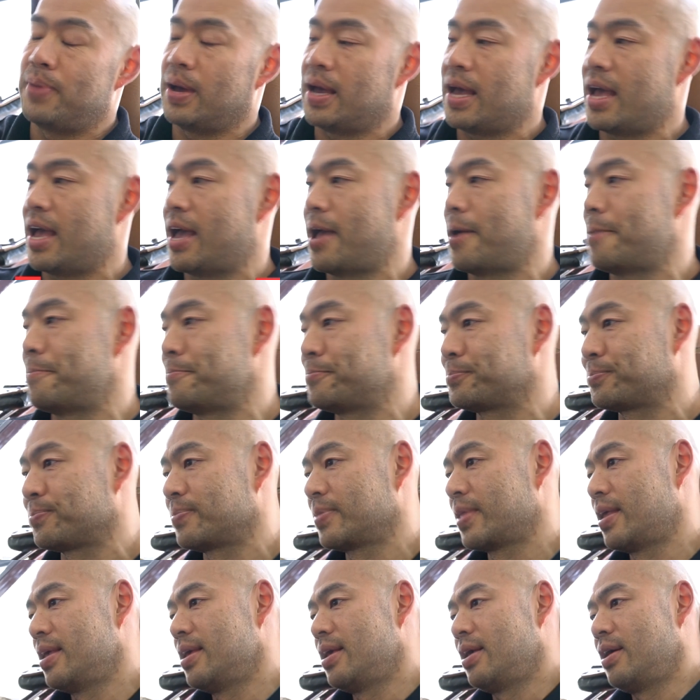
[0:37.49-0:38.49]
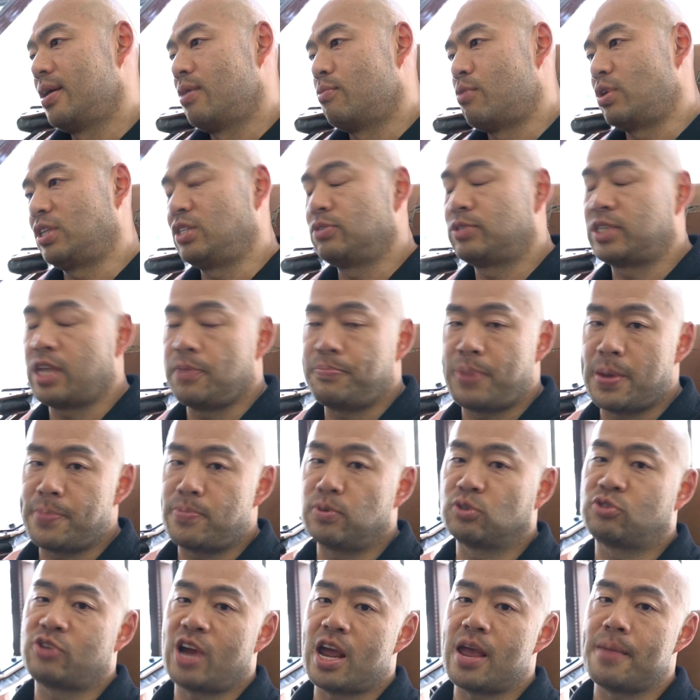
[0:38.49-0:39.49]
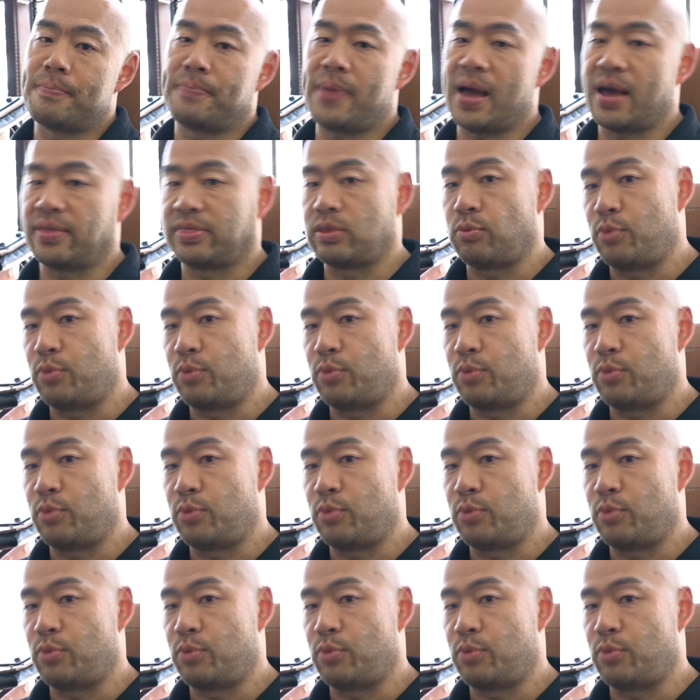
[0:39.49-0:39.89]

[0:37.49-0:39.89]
but when you see people train back,